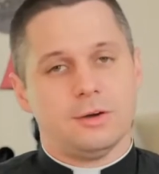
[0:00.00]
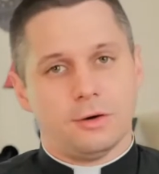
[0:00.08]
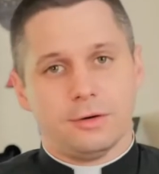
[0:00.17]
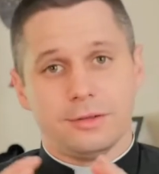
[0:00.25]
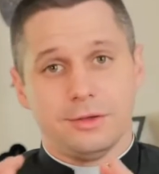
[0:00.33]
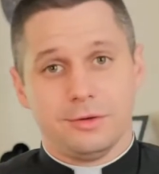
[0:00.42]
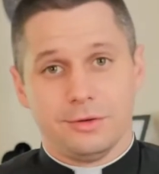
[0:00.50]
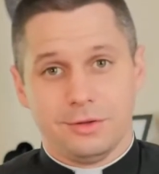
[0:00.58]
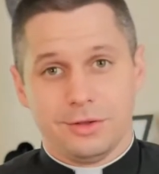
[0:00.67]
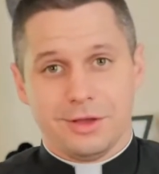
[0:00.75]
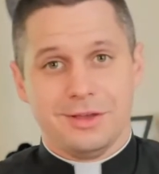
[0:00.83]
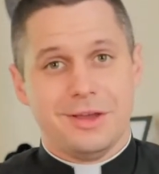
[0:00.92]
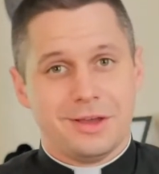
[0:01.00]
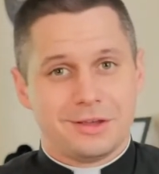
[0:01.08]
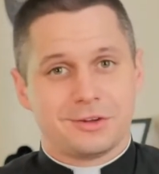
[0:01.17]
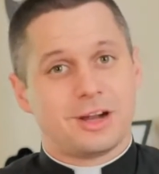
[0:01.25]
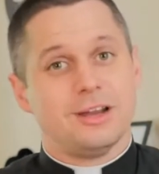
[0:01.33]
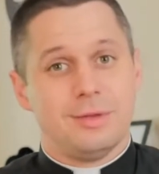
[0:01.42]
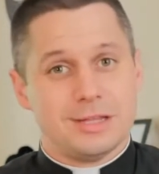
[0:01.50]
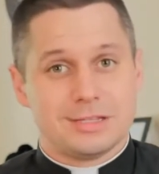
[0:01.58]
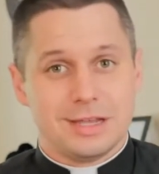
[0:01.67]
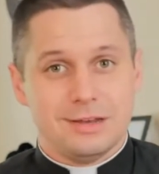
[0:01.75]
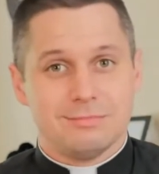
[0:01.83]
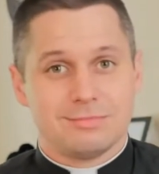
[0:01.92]
No, you, you're trying to be a
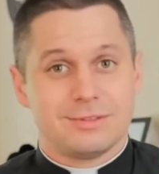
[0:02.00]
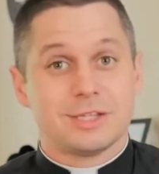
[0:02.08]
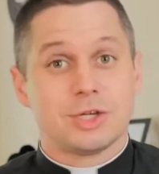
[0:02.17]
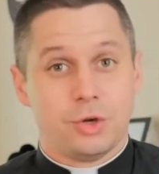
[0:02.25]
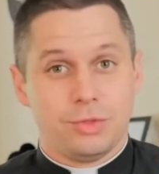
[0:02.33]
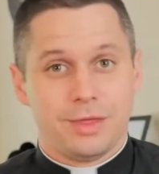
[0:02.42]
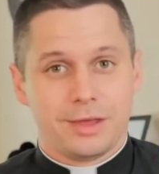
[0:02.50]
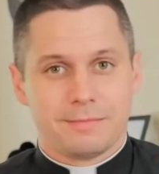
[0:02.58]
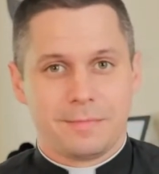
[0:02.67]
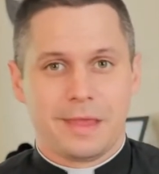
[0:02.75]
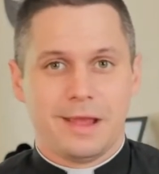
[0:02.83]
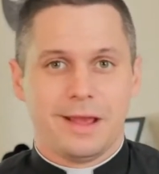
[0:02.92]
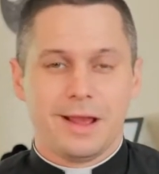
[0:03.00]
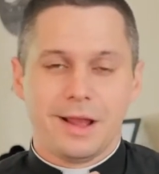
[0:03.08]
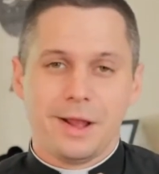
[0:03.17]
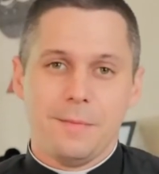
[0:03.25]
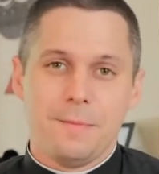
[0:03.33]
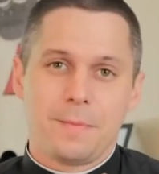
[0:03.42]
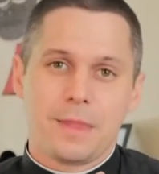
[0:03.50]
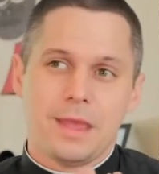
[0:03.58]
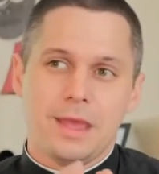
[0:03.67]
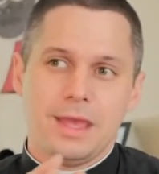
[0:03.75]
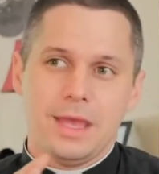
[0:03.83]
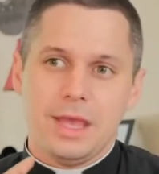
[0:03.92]
saint. That's a good thing. Um,
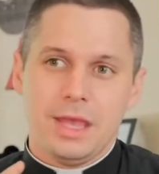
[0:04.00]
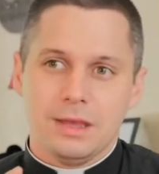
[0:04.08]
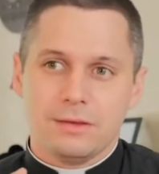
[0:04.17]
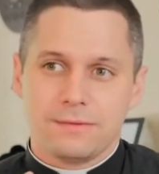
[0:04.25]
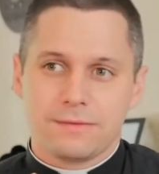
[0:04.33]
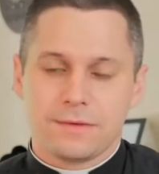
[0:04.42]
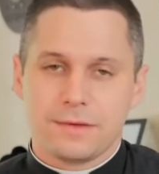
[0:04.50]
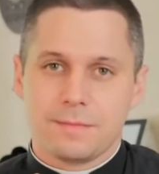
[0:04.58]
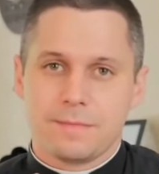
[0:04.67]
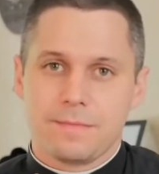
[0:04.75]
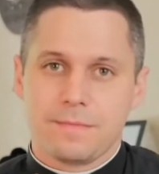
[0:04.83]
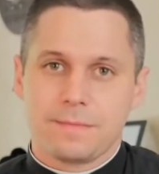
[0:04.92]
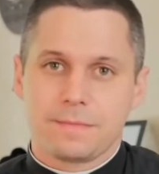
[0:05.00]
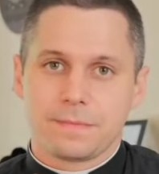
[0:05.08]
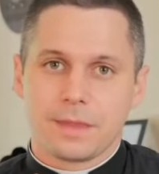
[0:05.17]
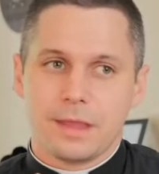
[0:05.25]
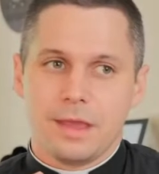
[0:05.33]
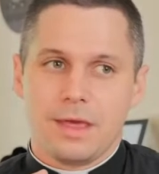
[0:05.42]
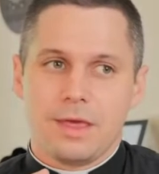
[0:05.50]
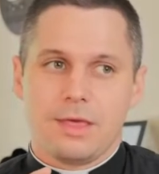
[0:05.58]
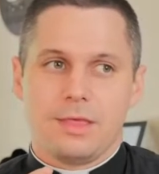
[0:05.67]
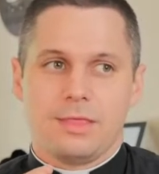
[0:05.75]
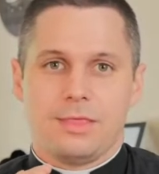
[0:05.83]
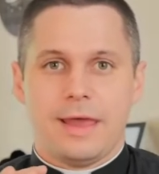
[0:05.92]
if
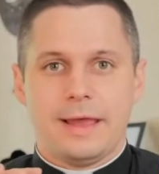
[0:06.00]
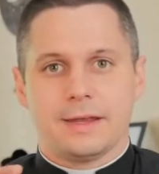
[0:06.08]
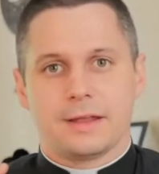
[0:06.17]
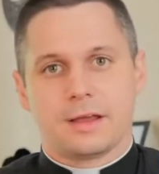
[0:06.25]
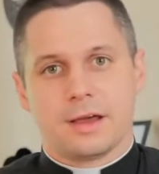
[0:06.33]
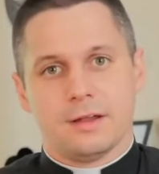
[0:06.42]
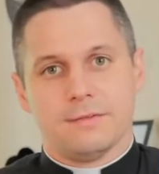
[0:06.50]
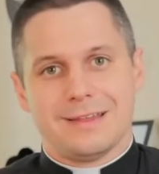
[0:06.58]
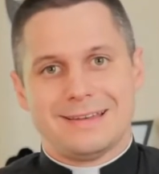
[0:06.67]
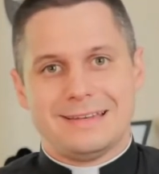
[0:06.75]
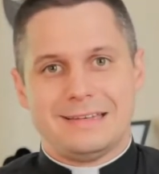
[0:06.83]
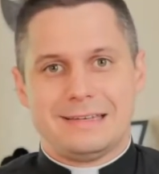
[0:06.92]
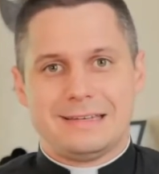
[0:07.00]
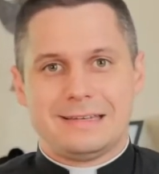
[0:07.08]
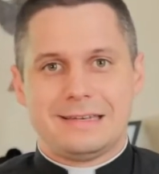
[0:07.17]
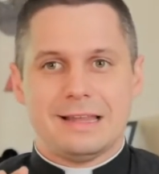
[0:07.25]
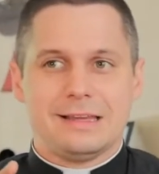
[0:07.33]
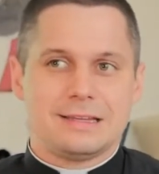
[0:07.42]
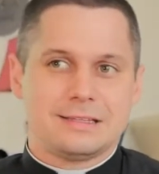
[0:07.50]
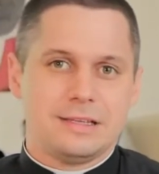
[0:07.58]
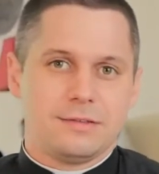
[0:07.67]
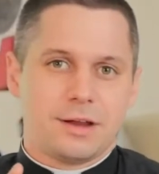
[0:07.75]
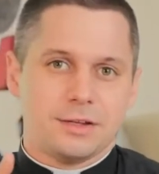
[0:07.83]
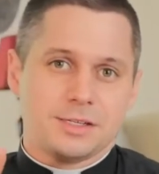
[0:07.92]
that kind of
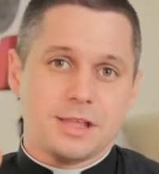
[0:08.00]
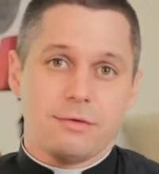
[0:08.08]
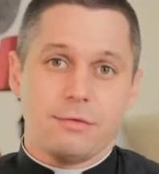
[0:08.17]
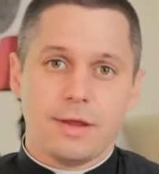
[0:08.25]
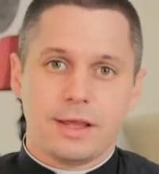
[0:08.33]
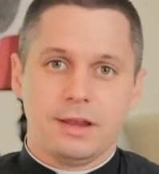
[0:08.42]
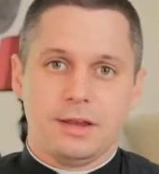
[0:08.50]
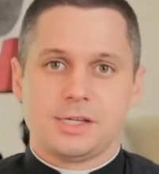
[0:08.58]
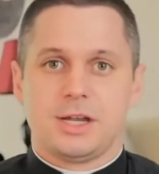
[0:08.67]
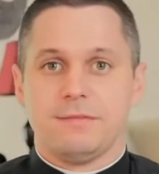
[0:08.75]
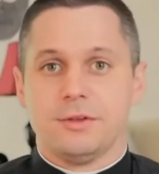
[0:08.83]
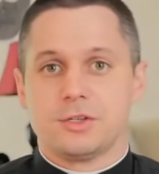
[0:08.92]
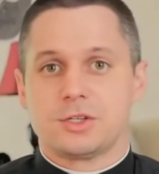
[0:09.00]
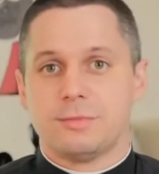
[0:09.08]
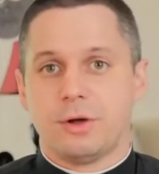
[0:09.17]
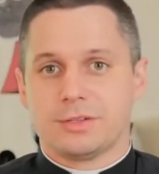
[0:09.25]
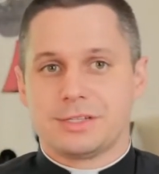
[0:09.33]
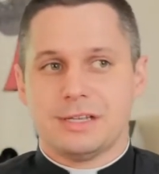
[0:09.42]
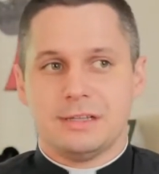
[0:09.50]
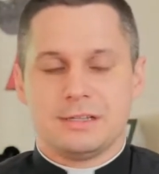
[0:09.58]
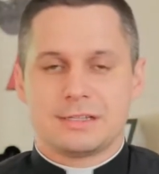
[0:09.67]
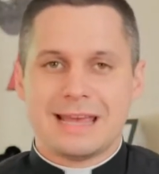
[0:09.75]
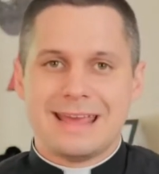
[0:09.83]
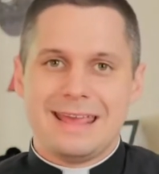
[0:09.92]
delicacy of conscience, that recognition of those small
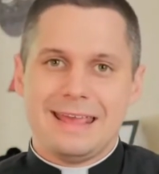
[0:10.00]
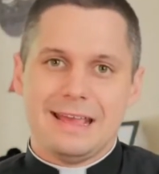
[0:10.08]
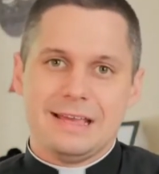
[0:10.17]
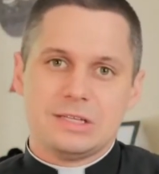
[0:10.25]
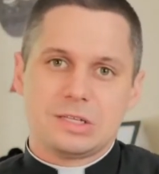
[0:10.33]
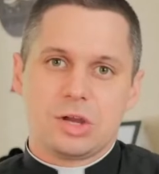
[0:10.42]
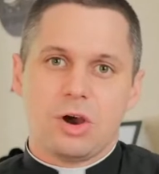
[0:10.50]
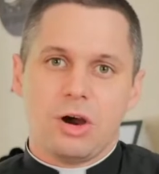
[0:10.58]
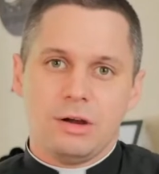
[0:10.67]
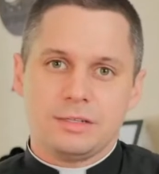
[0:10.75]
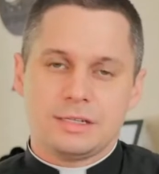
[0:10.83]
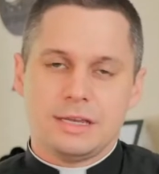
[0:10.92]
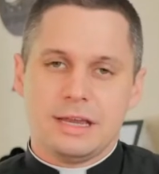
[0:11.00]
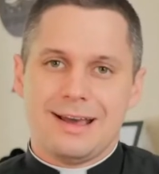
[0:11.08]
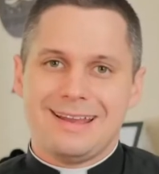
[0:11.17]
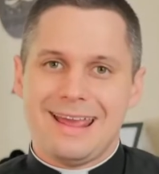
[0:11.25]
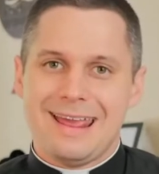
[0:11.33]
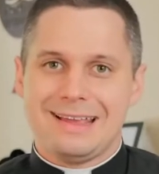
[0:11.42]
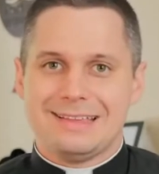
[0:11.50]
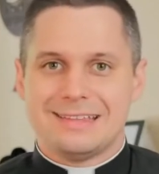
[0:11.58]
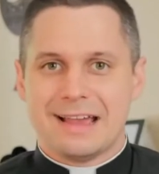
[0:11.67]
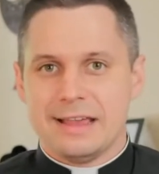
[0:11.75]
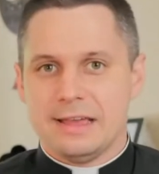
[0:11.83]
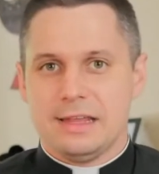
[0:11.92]
sins is causing an
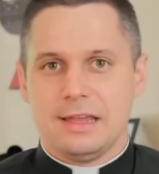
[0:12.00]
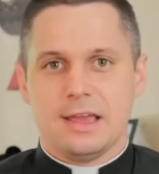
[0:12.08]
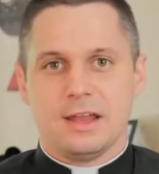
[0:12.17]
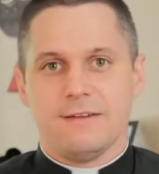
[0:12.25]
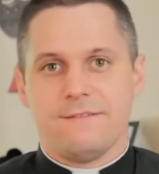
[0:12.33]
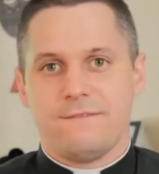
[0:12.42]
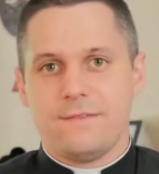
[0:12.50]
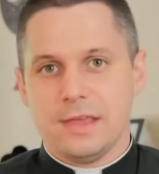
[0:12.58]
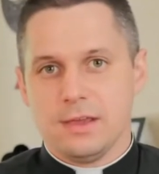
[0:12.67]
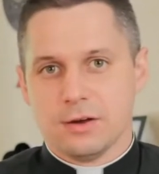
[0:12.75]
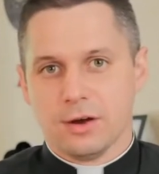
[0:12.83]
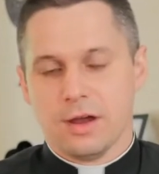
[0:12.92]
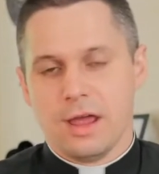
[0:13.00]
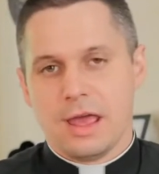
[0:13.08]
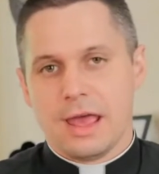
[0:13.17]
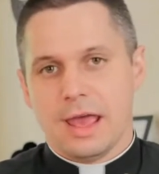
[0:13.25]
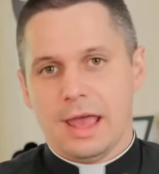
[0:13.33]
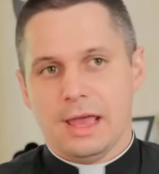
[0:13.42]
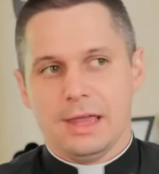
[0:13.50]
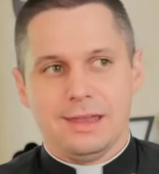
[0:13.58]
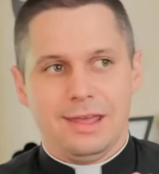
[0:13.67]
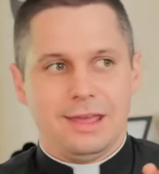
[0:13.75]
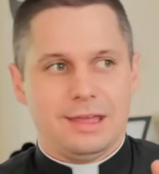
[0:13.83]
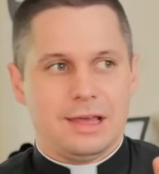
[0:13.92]
anxiety and a fear
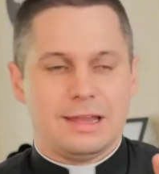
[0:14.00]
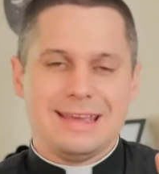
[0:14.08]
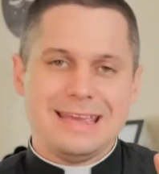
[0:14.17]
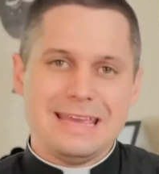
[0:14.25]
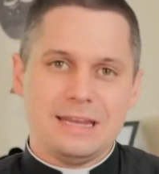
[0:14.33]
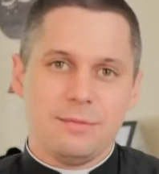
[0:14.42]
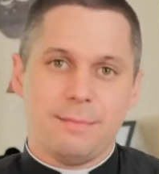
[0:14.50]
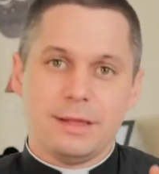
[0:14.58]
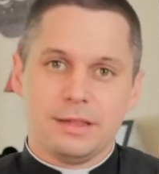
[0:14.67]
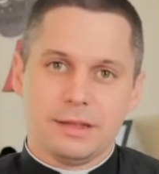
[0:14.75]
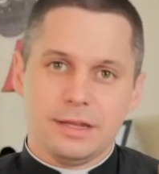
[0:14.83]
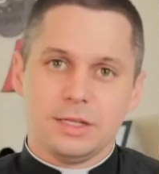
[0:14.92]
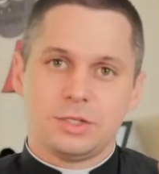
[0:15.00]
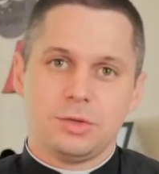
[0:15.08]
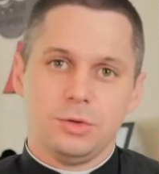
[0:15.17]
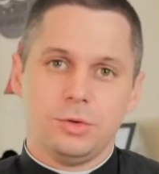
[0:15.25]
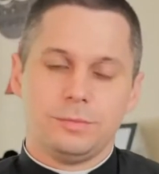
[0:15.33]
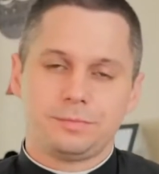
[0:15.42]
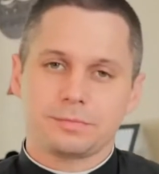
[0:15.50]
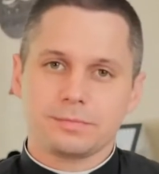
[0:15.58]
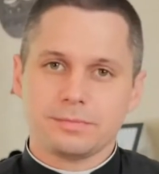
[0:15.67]
and a, an inability to